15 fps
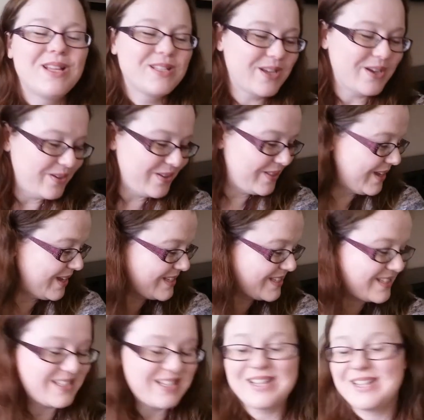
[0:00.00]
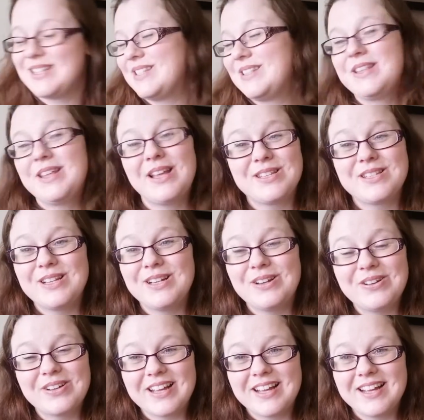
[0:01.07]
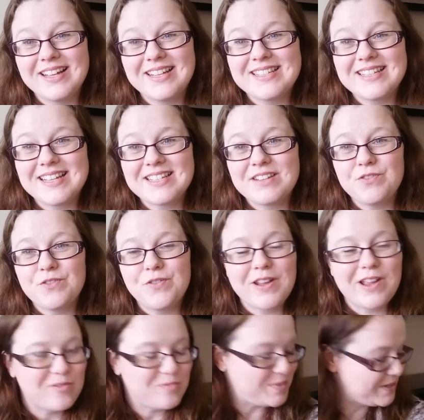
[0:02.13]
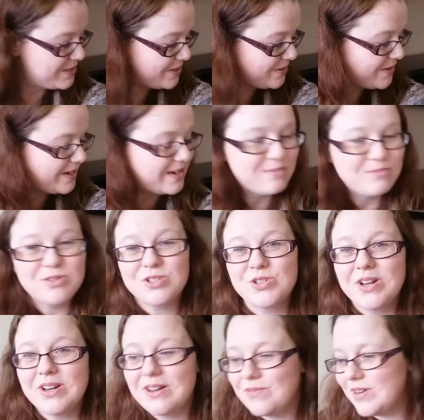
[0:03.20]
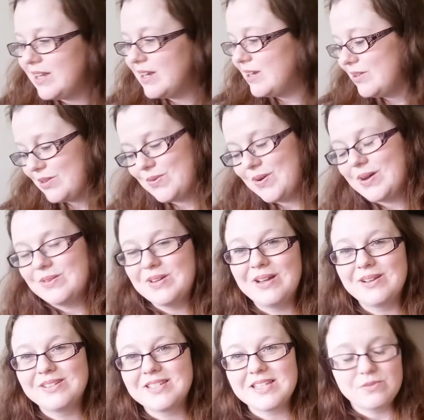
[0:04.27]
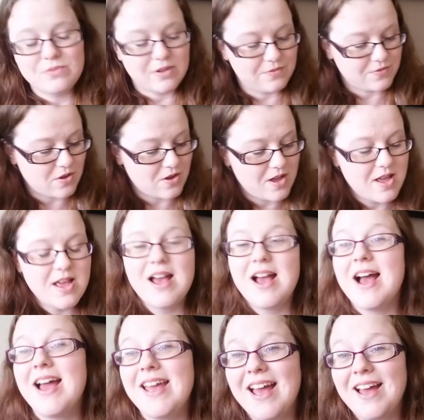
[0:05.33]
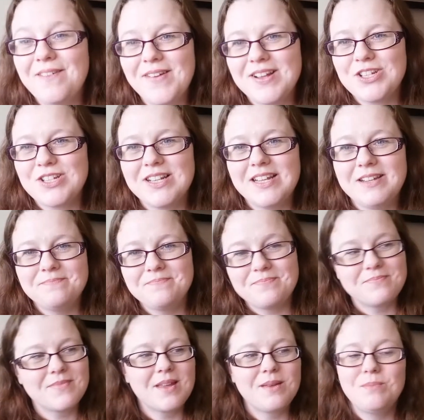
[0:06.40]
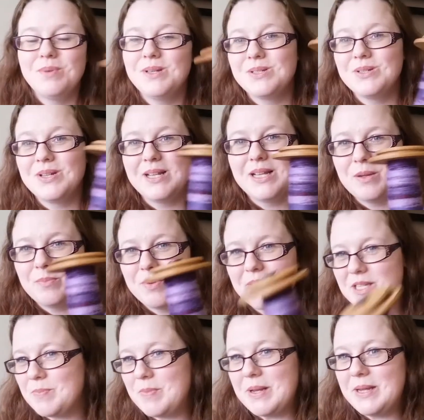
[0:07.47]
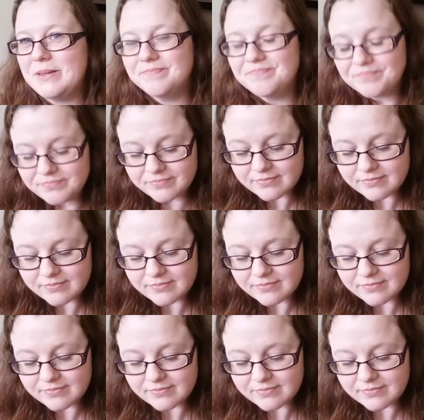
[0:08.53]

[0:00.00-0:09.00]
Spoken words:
So that's a lot, guys. That's everything I've been doing. I'm just trying to have a little look around now to see what I've got. I have actually been doing a little bit of spinning.